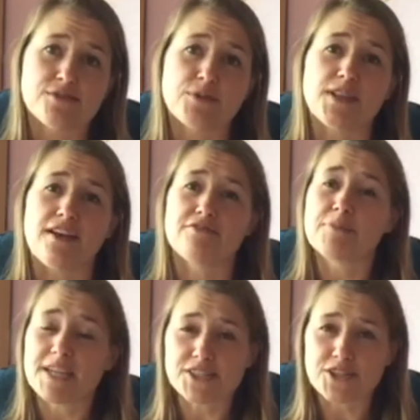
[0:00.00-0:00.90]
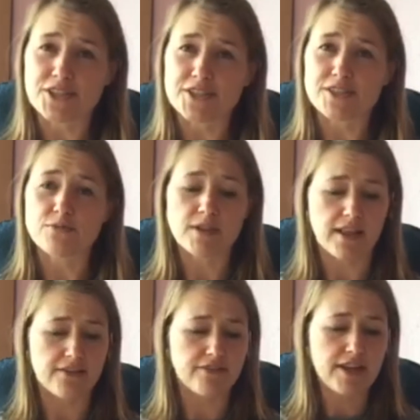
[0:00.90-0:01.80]
We love pictures, we
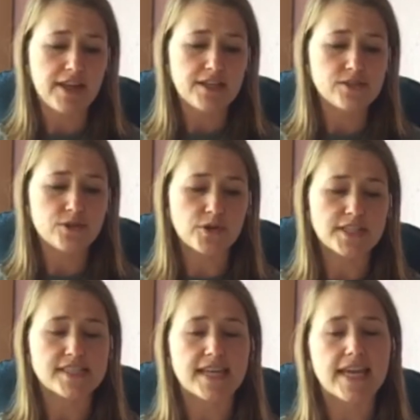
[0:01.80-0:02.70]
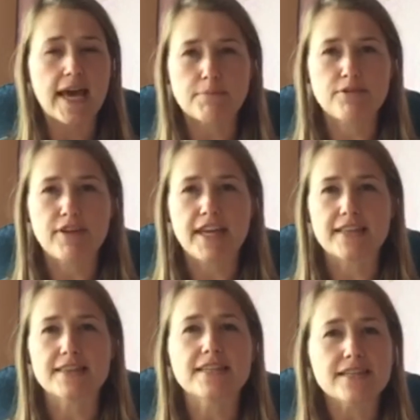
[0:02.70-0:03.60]
love stories that captivate
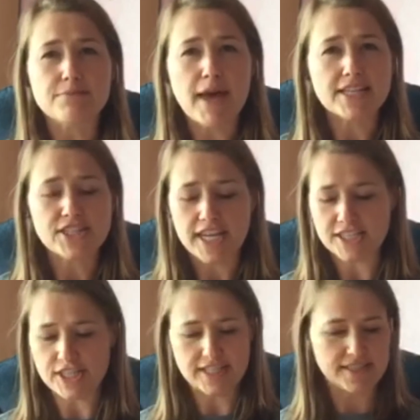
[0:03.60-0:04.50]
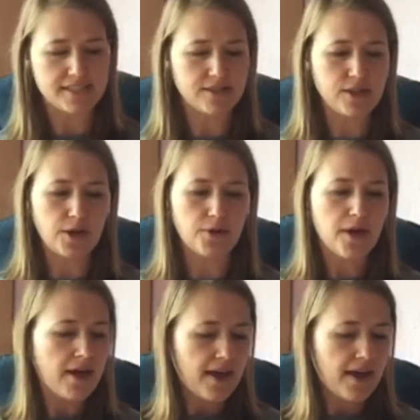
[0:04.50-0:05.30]
little imaginations, and so